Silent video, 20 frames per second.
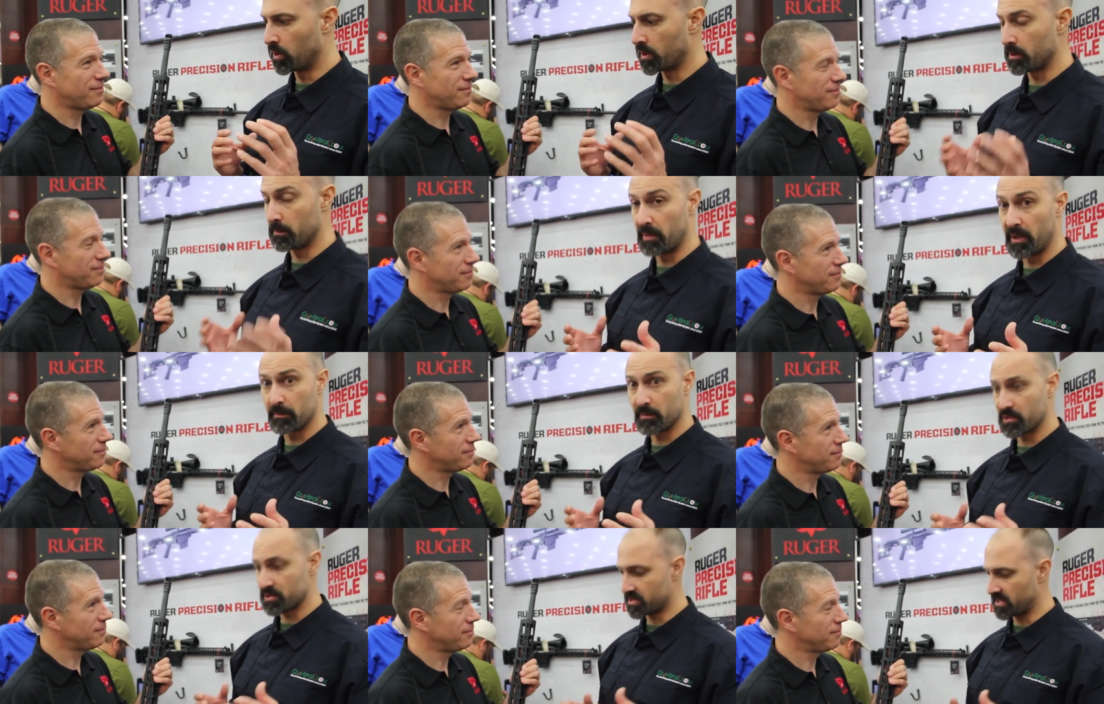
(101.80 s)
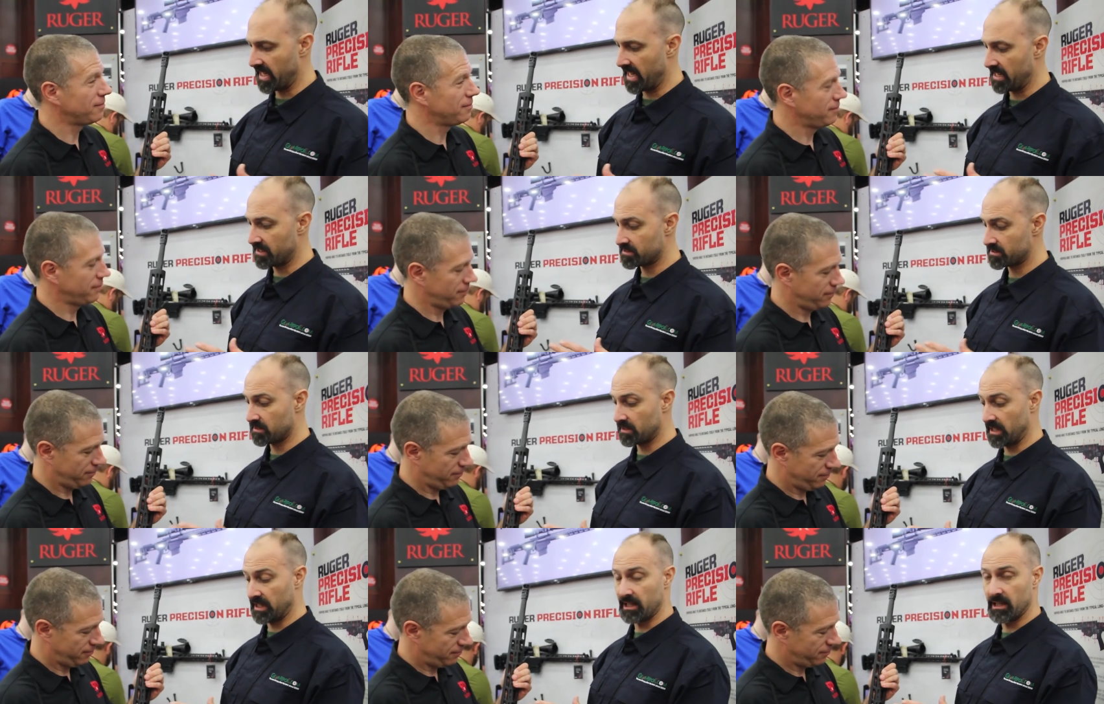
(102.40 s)
Speaker 1: one of the members
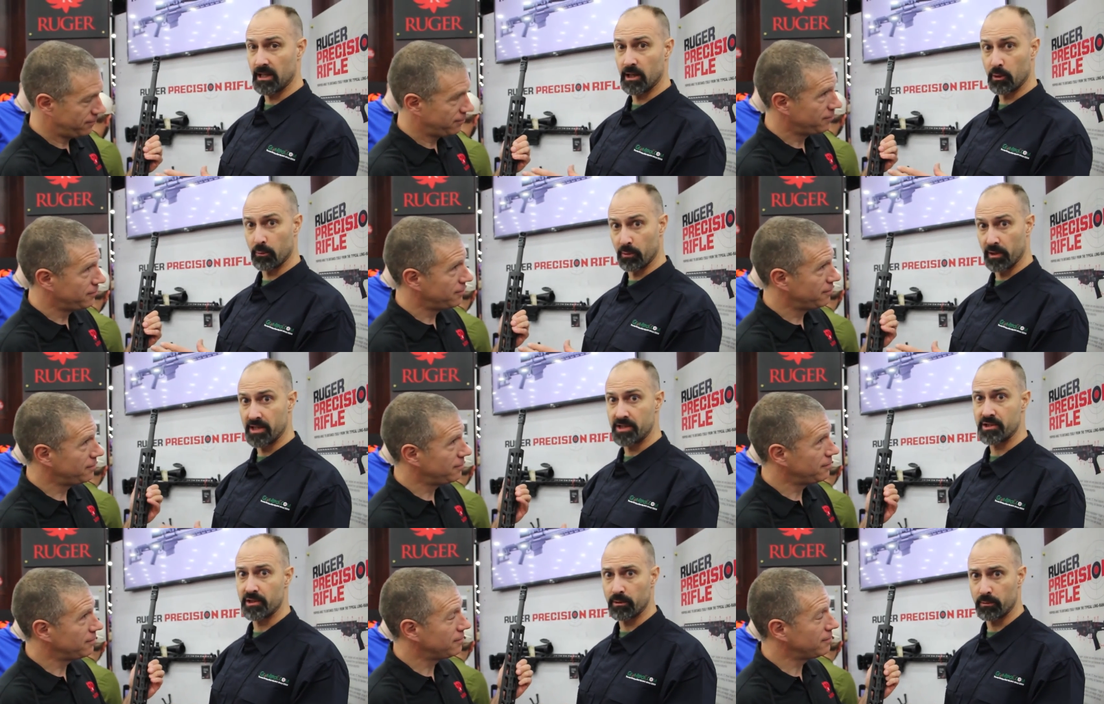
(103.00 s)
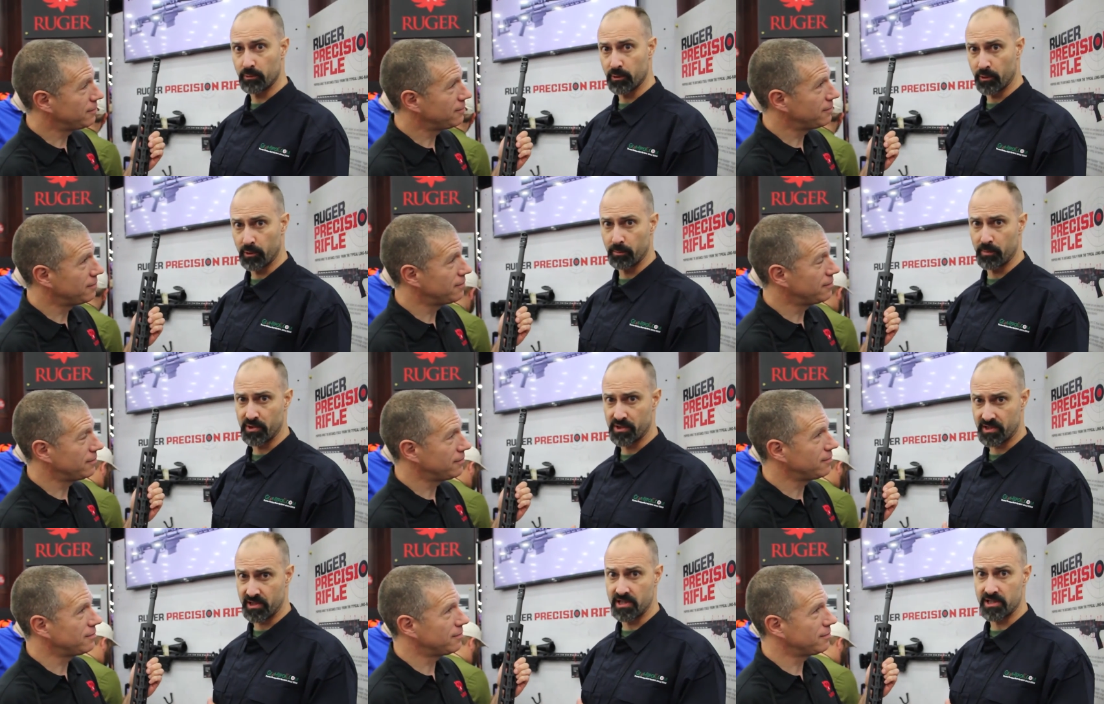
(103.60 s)
has the original
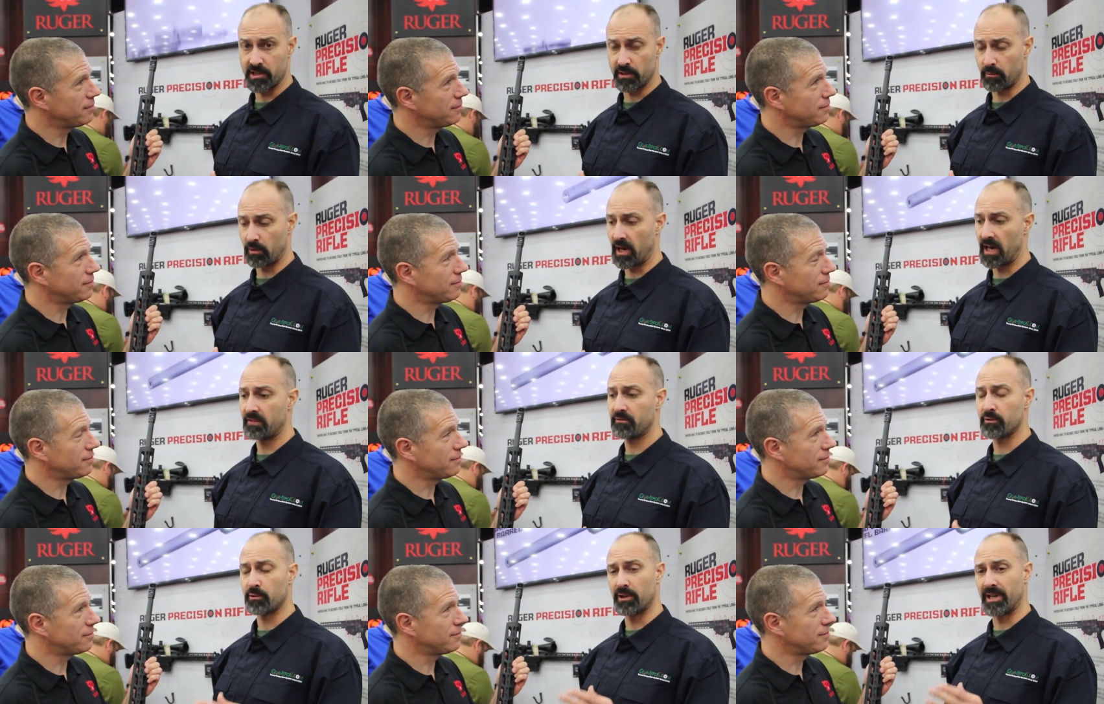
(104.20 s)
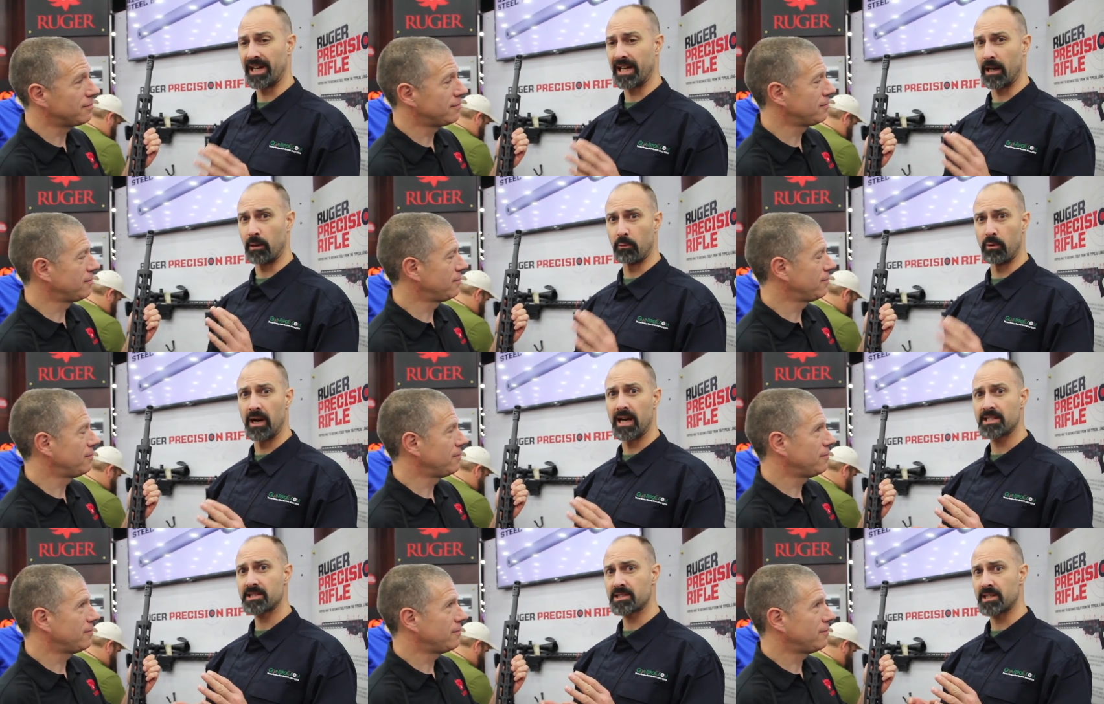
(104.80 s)
Precision Rifle, and I
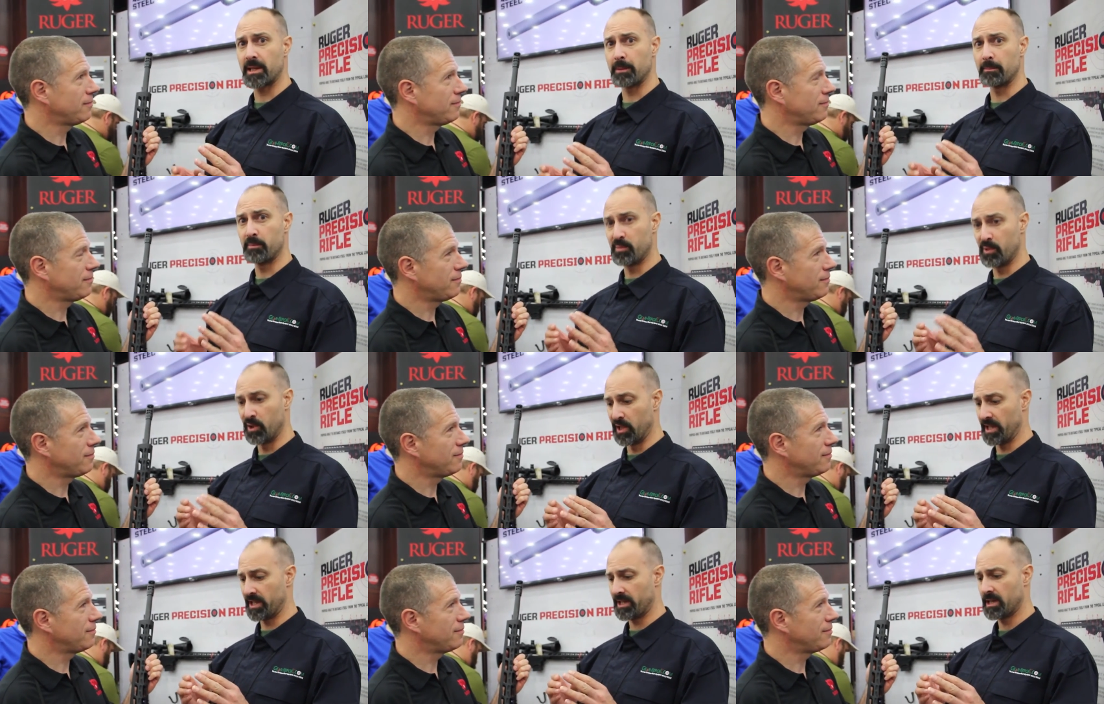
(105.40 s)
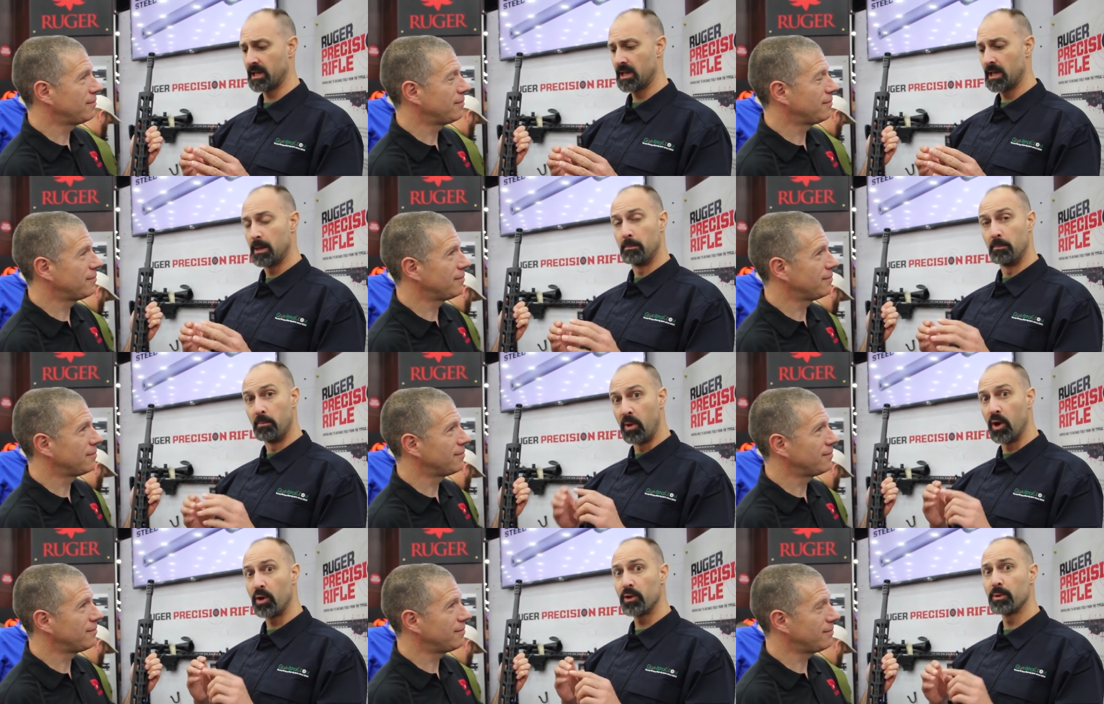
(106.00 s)
watched him put
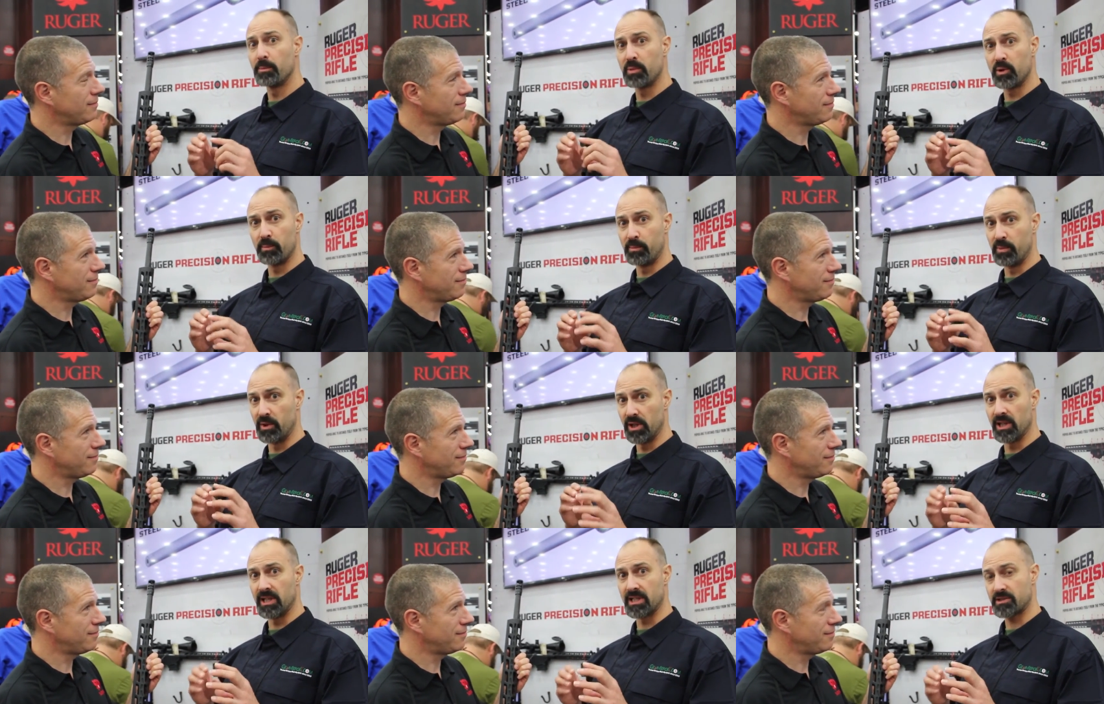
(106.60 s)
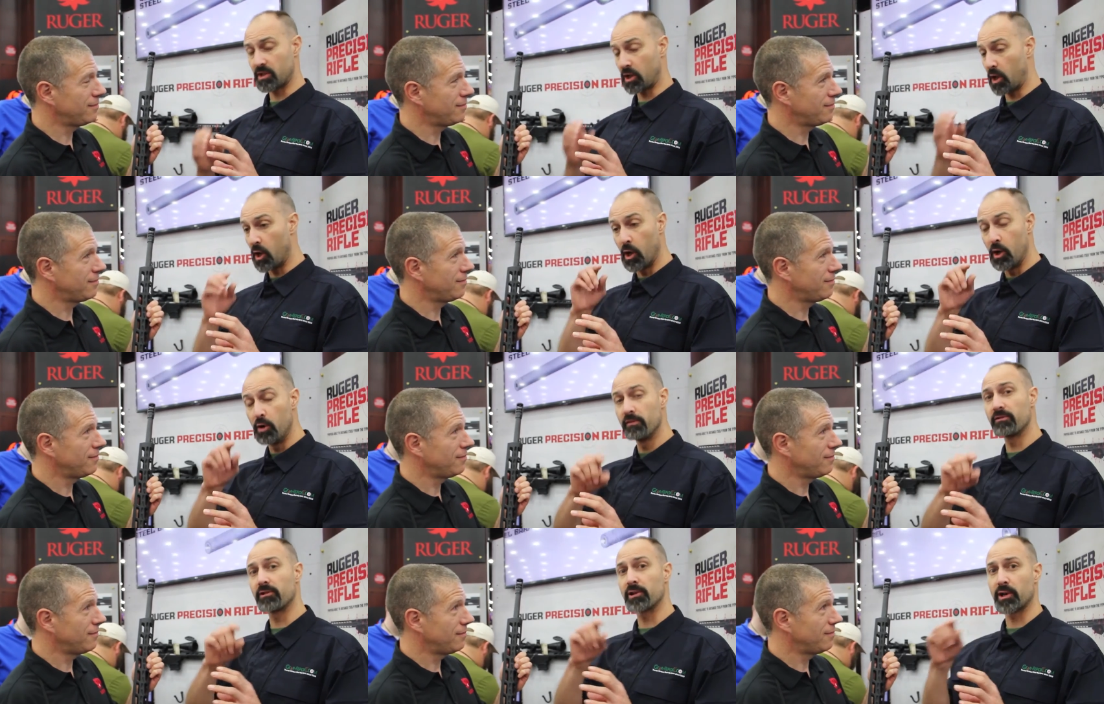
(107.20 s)
multiple bullets
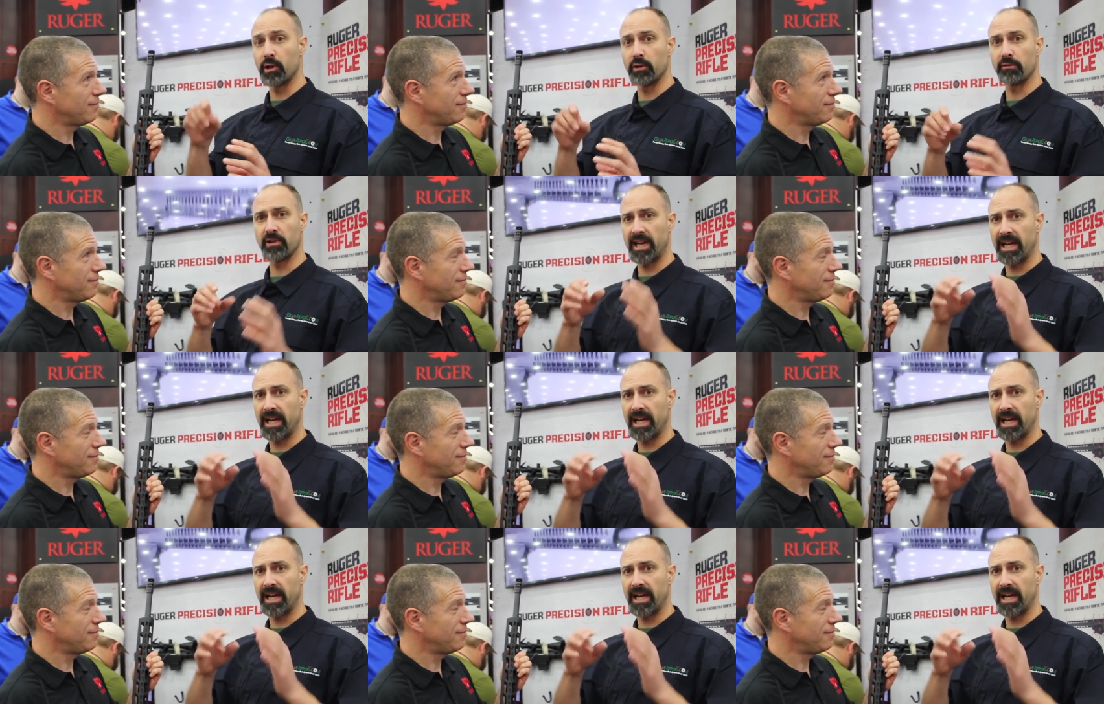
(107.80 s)
over and over.